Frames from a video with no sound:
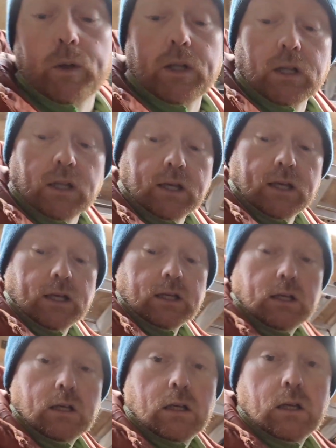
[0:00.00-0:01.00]
we'll
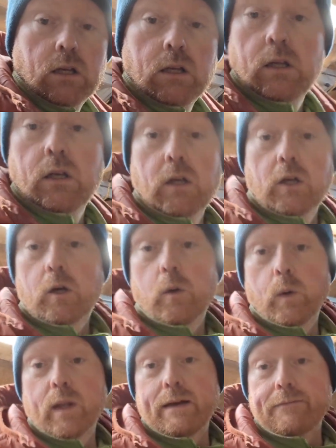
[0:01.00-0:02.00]

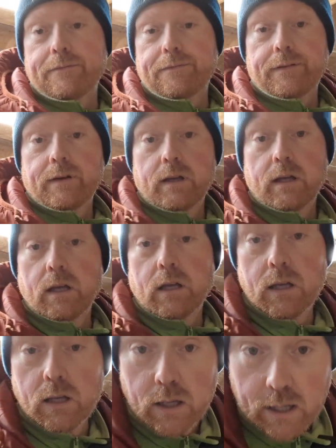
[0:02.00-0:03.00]
have
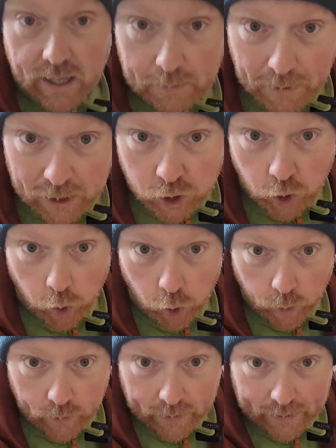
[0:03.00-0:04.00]
it by
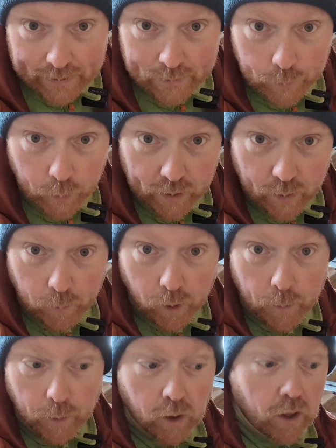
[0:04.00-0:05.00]
show at putting a
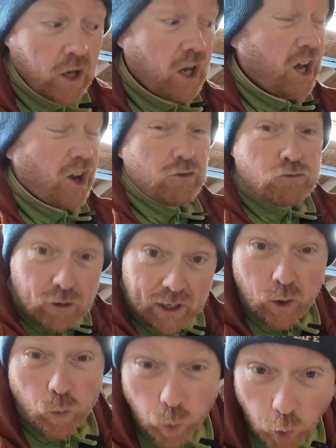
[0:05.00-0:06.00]
proper
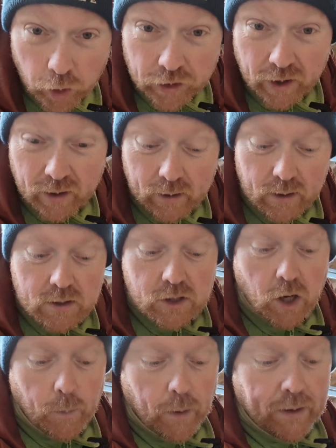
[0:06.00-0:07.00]
real wood
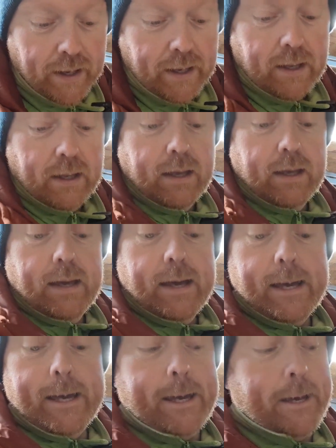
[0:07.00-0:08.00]
top on it.
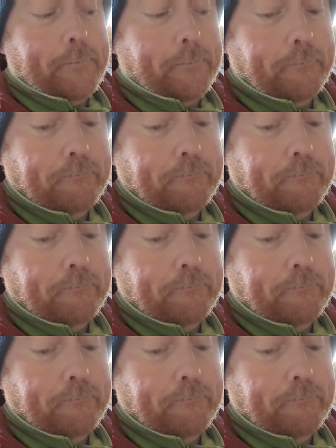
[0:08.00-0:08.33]
I